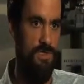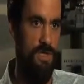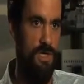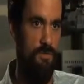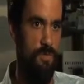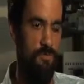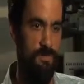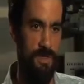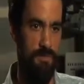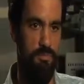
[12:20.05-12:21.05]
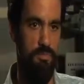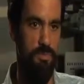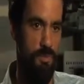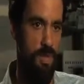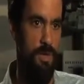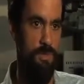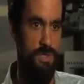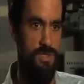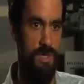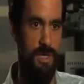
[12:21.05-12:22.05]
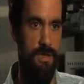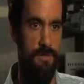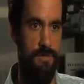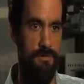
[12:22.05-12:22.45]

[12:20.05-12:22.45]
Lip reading: time to affect the population health.